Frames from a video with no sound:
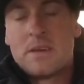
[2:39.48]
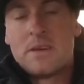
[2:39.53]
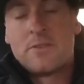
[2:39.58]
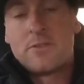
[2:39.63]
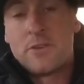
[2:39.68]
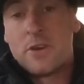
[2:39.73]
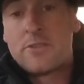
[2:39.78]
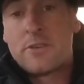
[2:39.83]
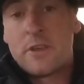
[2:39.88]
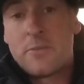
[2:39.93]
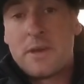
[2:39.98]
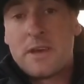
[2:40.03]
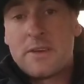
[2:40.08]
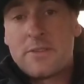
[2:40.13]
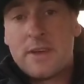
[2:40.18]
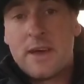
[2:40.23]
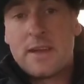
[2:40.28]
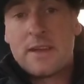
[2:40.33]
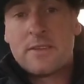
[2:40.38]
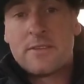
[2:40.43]
So it's going to be
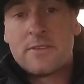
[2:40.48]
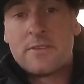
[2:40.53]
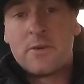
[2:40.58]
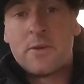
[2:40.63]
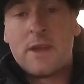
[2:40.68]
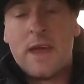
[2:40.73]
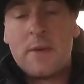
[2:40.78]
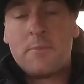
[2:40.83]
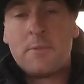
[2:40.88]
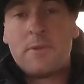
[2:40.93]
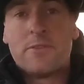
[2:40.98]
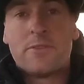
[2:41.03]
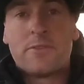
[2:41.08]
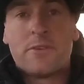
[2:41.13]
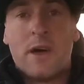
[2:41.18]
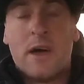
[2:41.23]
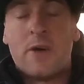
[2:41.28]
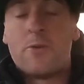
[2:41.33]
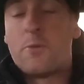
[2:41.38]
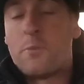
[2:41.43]
exciting to see what happens.
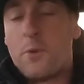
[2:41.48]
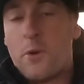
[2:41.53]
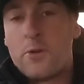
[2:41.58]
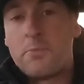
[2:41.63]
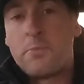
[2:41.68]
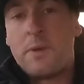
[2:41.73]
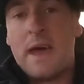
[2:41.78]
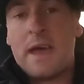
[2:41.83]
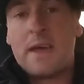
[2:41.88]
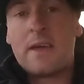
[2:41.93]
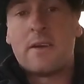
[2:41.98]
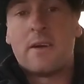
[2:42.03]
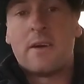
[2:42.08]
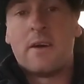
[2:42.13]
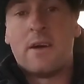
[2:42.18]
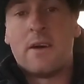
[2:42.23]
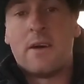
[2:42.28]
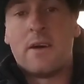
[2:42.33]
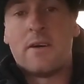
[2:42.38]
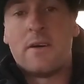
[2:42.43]
I'll report back
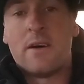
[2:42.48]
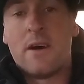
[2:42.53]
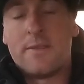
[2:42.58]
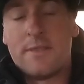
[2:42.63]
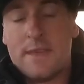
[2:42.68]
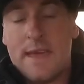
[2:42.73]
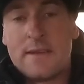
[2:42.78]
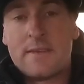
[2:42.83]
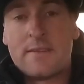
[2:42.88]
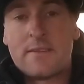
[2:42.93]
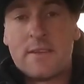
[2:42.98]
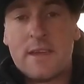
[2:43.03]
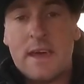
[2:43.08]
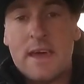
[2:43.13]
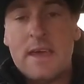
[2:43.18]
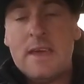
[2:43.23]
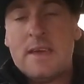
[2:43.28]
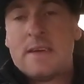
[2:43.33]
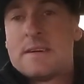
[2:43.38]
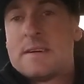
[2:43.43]
at the end of
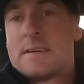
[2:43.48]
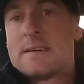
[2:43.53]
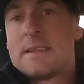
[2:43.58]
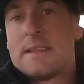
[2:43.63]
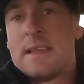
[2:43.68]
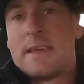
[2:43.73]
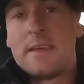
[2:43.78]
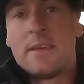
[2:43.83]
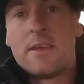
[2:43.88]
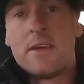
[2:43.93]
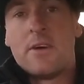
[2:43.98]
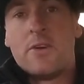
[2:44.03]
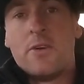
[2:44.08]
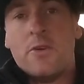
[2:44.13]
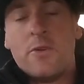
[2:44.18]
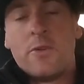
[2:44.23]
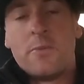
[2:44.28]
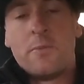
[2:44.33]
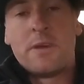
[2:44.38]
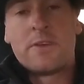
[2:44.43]
today, let you know
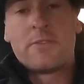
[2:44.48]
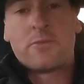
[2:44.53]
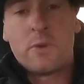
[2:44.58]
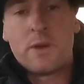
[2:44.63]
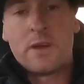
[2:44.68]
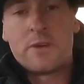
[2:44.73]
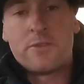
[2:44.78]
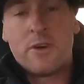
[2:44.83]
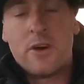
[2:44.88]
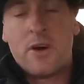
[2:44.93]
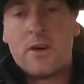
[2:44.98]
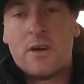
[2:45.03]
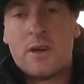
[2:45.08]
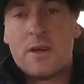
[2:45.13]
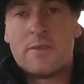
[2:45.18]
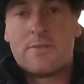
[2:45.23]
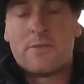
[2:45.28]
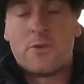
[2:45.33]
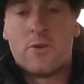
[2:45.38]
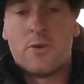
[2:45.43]
who the big swingers are,
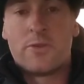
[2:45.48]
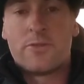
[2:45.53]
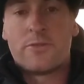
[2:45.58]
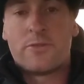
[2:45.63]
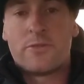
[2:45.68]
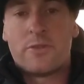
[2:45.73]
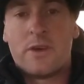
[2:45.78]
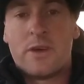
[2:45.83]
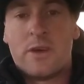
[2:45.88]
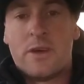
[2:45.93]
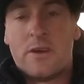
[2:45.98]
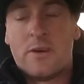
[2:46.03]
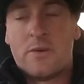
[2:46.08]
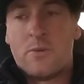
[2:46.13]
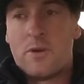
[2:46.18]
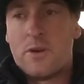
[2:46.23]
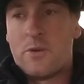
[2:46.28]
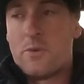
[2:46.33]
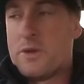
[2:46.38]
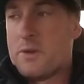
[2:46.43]
and of course,
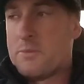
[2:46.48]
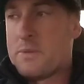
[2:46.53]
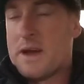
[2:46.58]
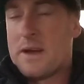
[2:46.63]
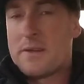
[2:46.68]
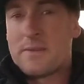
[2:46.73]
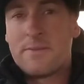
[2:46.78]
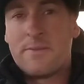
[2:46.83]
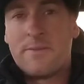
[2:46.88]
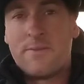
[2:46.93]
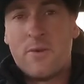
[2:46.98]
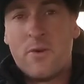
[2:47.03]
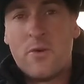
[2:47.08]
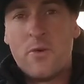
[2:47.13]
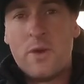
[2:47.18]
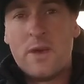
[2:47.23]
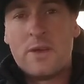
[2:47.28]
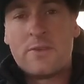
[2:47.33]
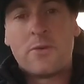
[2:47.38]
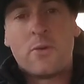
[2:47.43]
what are we, about 4
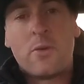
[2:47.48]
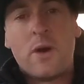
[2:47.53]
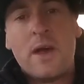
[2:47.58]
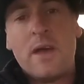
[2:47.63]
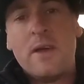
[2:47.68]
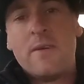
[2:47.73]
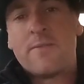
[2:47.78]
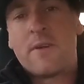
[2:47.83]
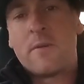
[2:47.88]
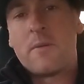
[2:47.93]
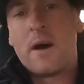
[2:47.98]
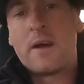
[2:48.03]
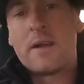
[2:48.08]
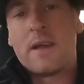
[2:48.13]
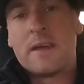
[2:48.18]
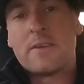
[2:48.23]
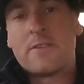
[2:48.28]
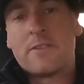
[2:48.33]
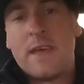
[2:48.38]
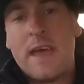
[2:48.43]
weeks away from our
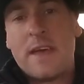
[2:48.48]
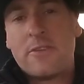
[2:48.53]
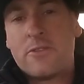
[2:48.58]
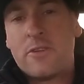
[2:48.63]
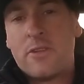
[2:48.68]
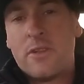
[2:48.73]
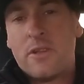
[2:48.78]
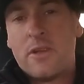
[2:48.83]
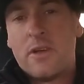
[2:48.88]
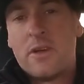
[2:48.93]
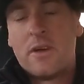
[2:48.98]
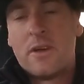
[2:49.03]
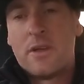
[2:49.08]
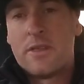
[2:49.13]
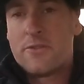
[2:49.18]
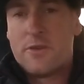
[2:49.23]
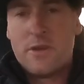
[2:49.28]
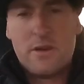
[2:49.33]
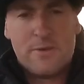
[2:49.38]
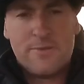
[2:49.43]
next national?
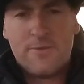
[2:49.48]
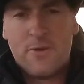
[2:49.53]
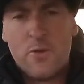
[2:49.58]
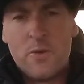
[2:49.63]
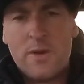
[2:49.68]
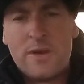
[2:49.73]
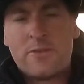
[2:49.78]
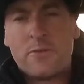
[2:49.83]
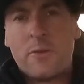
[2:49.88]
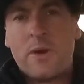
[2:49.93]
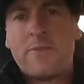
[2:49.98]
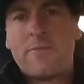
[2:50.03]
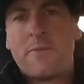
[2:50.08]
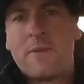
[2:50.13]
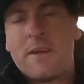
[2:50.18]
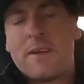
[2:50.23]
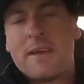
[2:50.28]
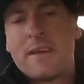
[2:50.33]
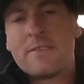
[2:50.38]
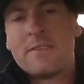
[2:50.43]
3 or 4 weeks away from
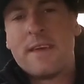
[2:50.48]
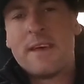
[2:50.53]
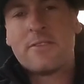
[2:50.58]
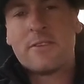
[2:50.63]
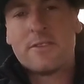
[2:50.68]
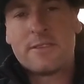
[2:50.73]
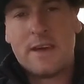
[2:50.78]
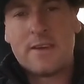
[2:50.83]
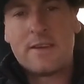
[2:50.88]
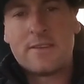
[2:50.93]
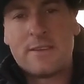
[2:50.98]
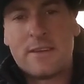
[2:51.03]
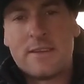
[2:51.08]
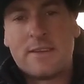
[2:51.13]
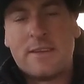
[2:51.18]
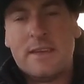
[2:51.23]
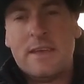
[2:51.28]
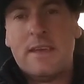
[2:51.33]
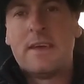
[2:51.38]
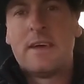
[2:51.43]
our next national down at
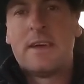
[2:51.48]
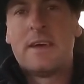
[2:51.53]
Dundee.